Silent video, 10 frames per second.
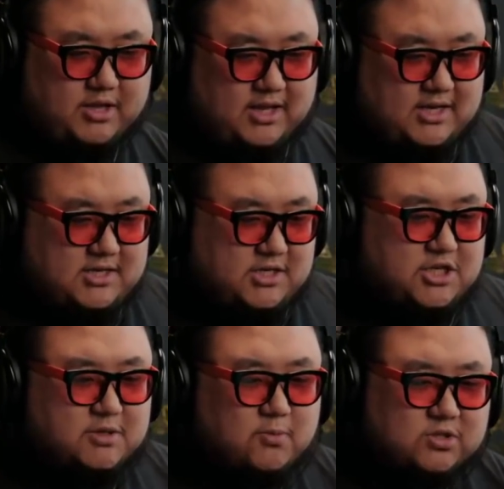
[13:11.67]
but like
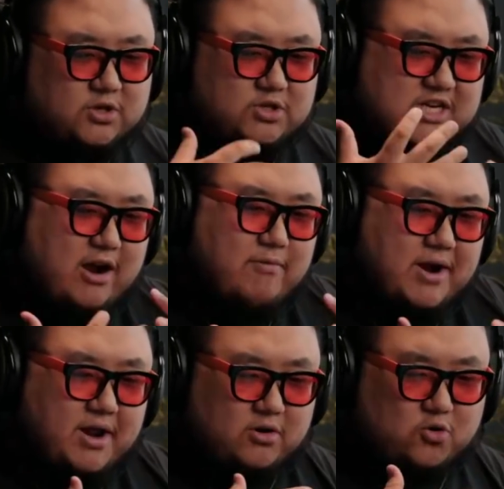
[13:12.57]
she's more so
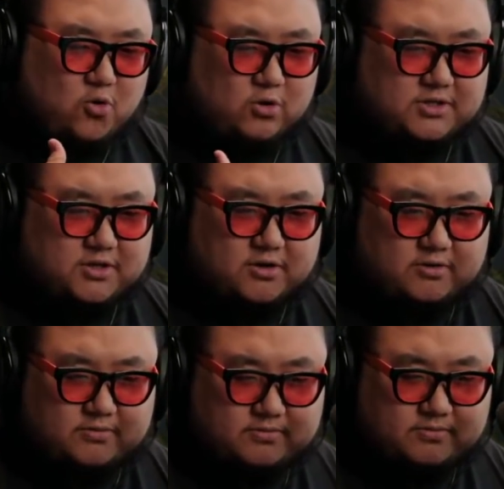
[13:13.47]
gyrating her torso.